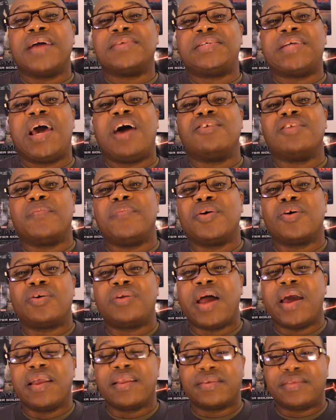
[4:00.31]
channel the big old
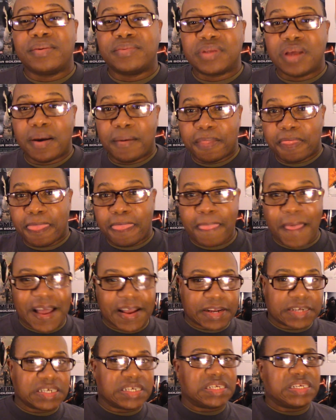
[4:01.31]
like, hit the thumbs up,
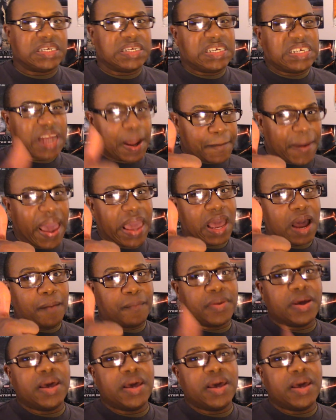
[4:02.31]
shabam,